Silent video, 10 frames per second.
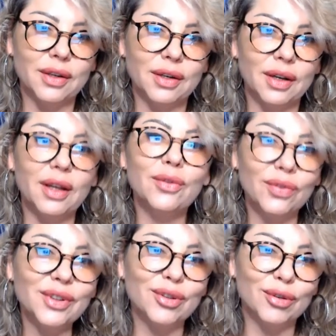and
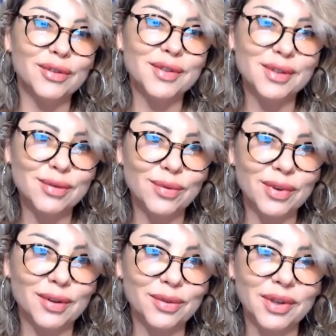videos as
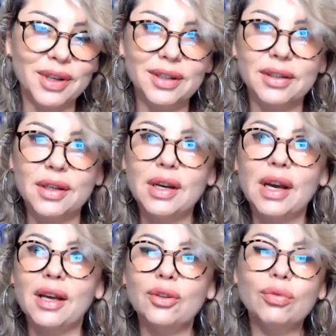well, right?
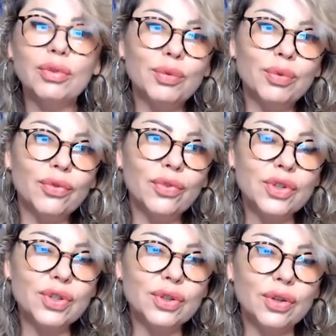And only
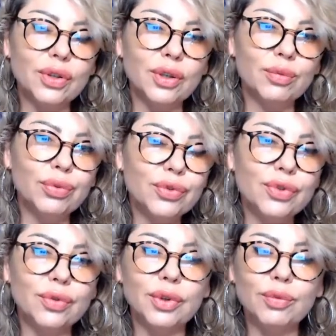professional can push
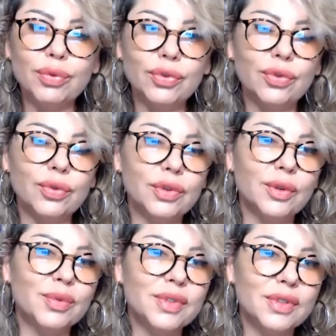you and put you in the
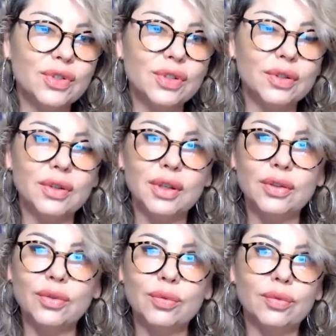position that
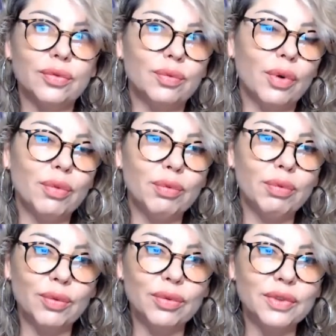you would
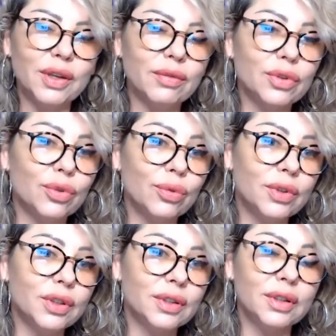probably will never do
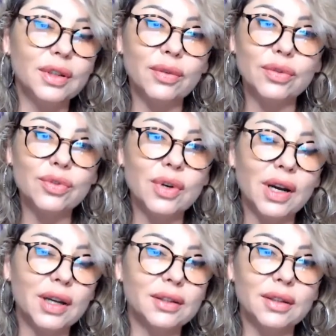it and never try
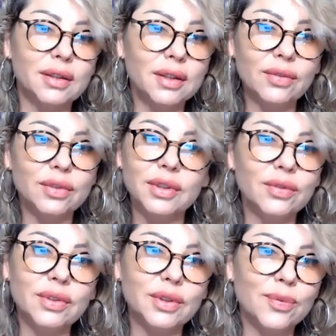it and never
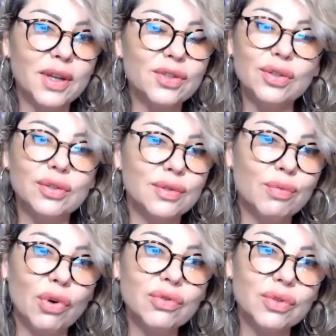even imagine is
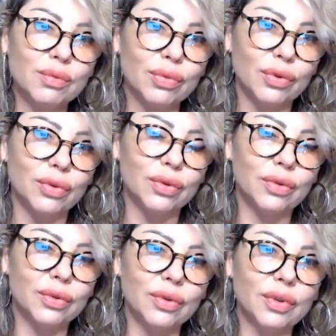possible.
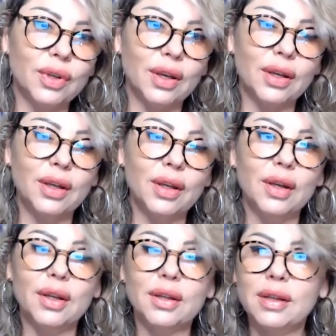Okay,
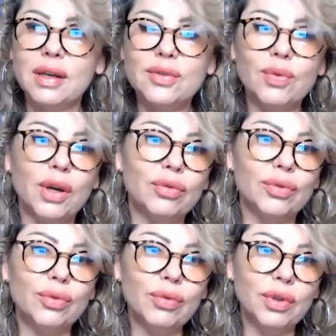that's why you're
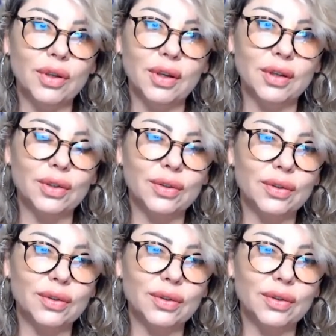doing it